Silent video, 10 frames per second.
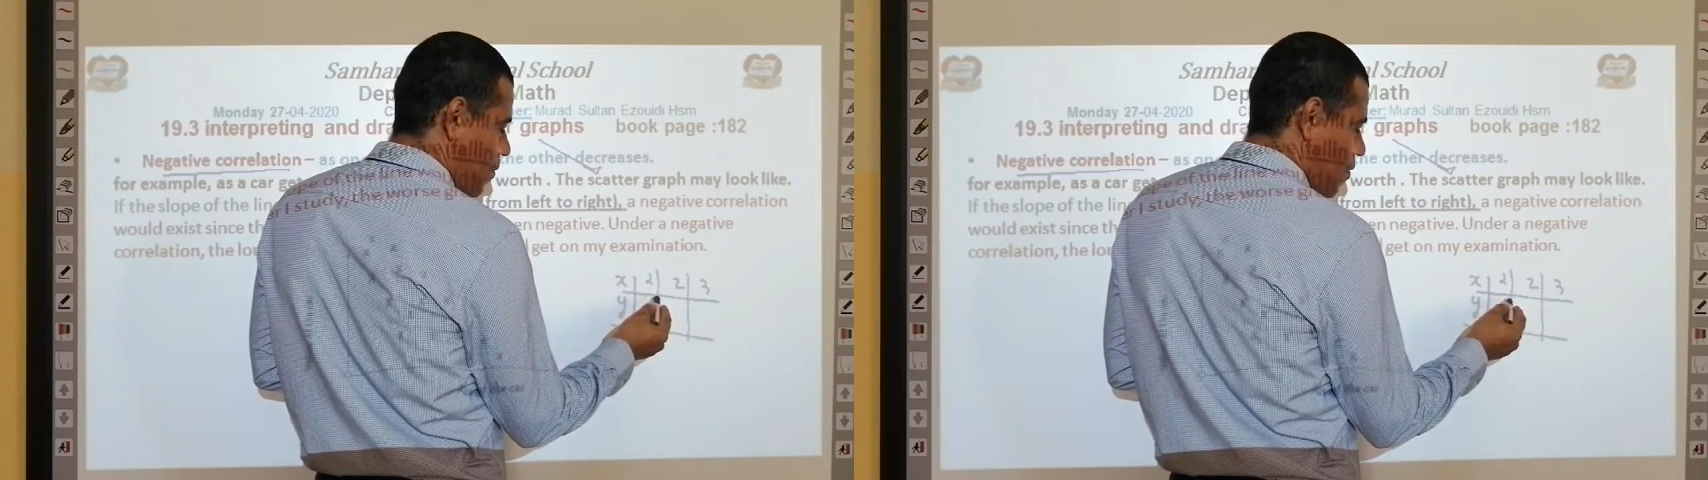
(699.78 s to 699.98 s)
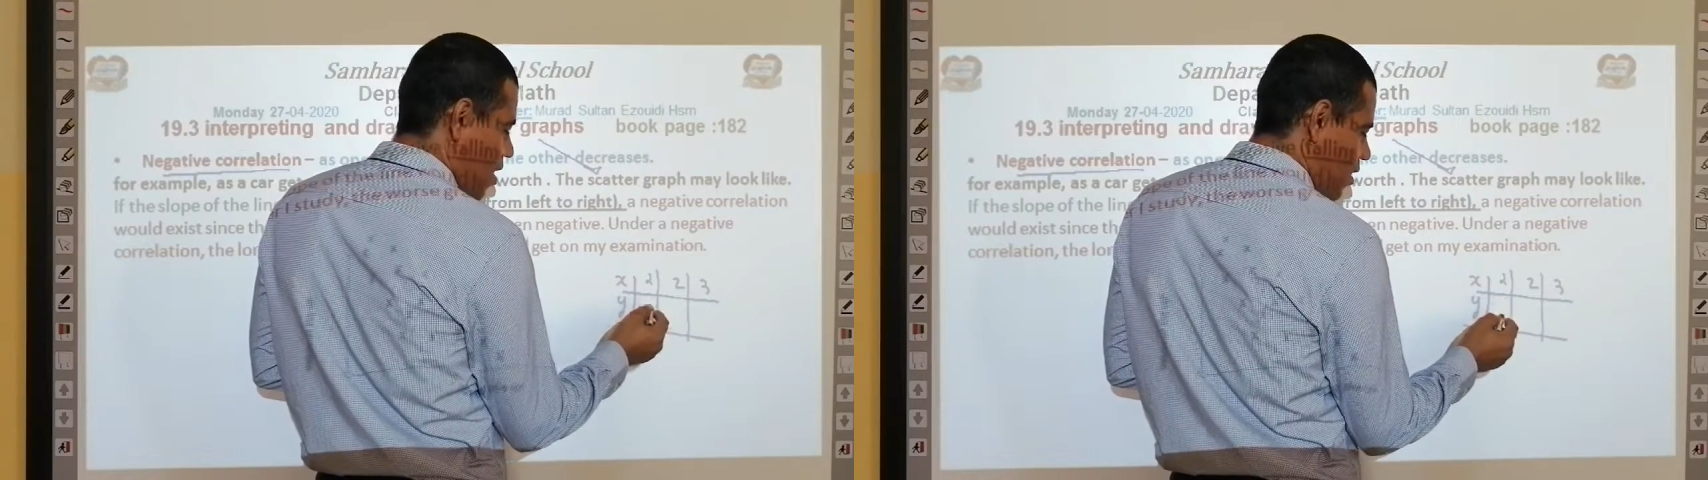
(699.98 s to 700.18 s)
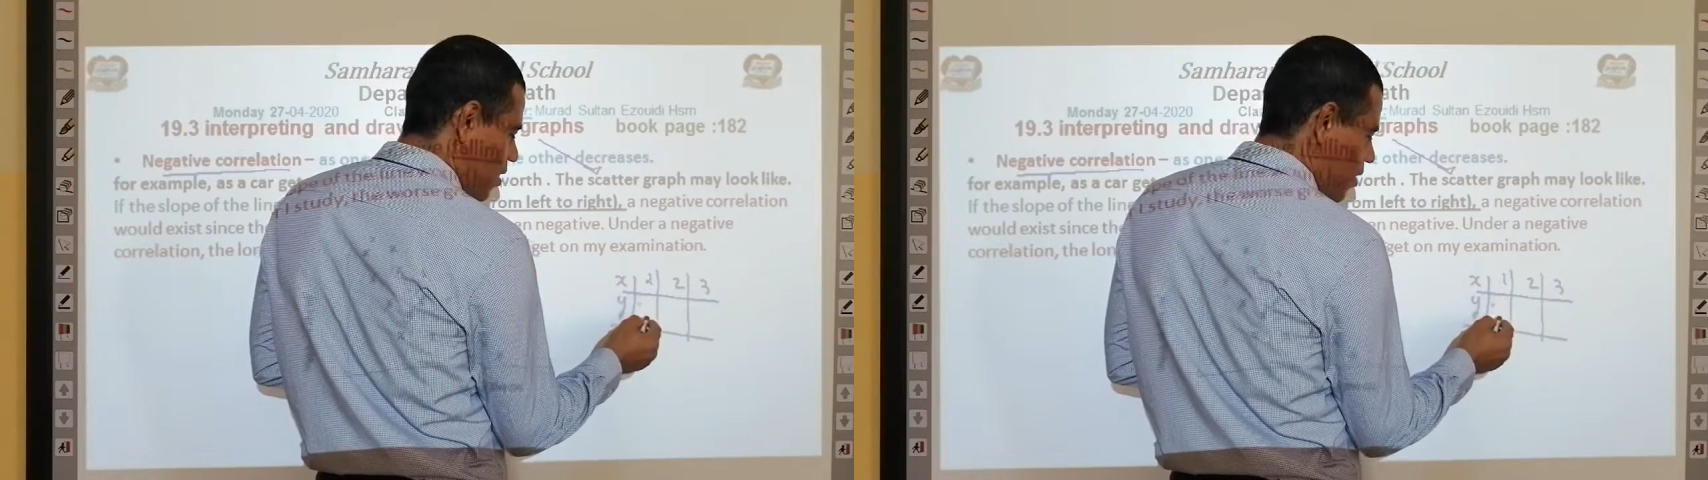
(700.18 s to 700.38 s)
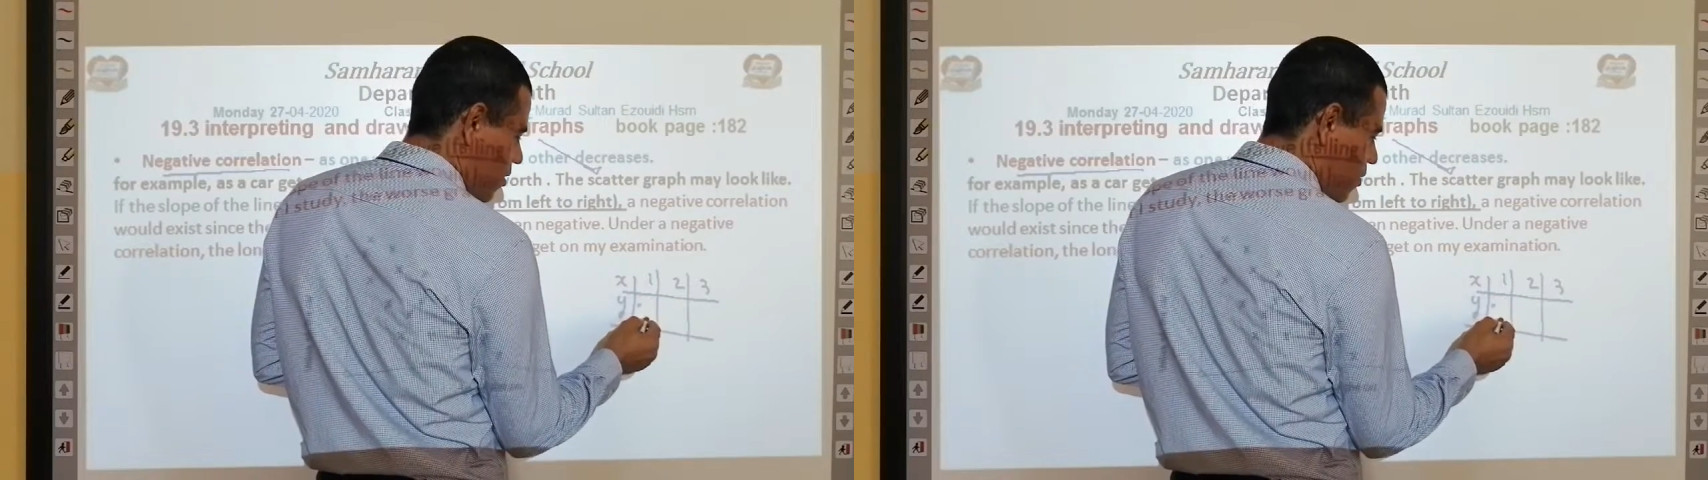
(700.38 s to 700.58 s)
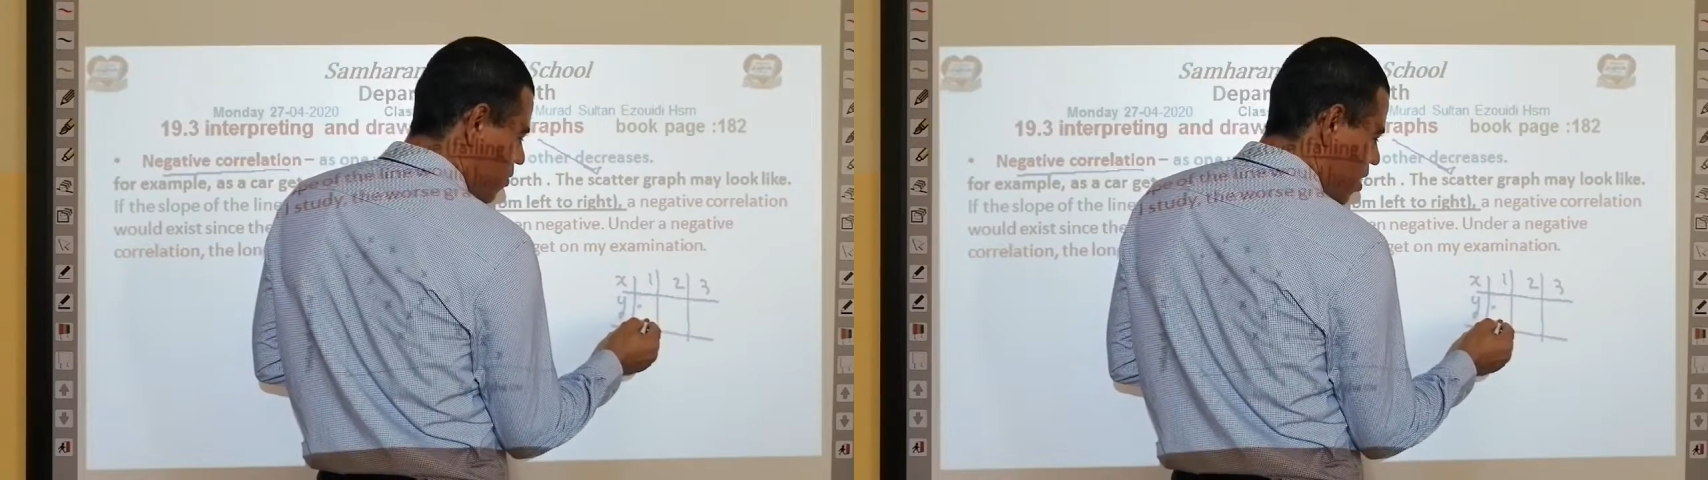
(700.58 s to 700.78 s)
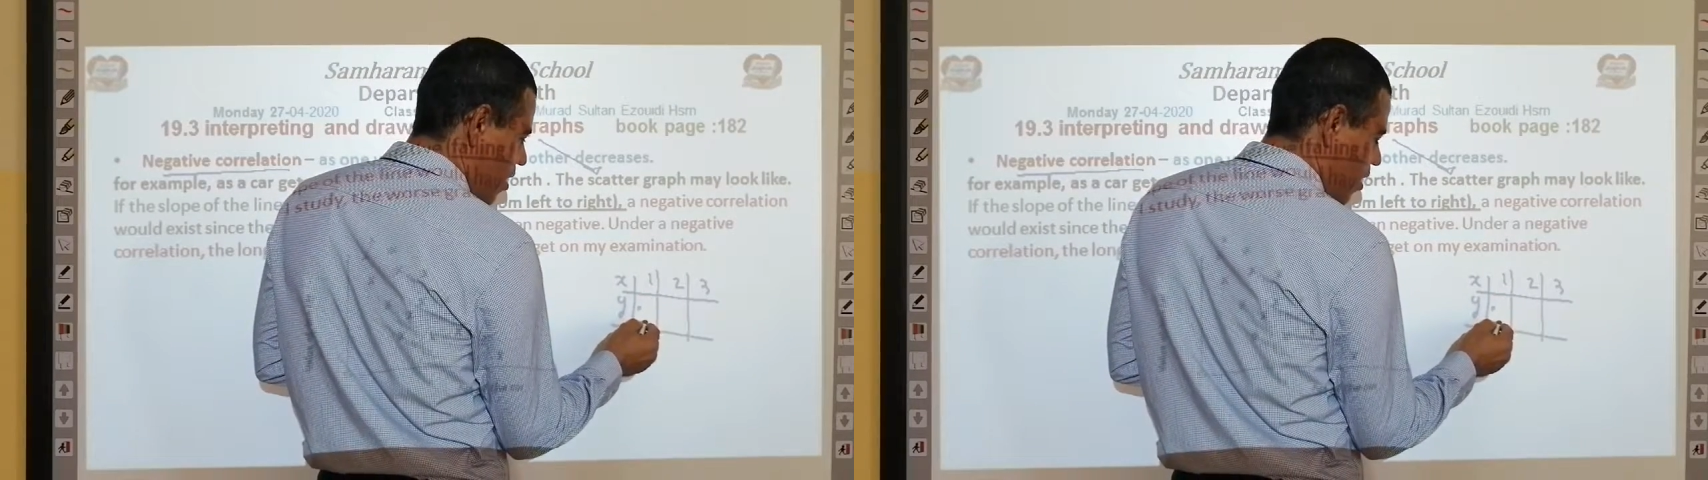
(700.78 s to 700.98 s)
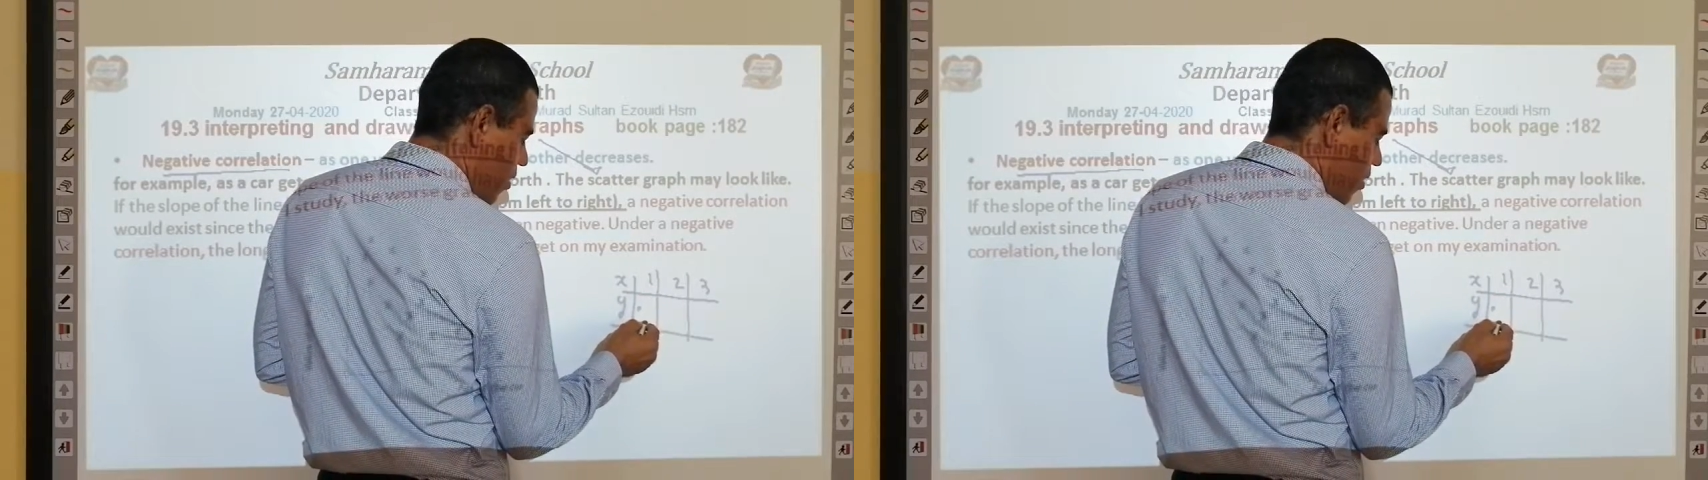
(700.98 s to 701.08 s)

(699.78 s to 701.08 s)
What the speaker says: 1, y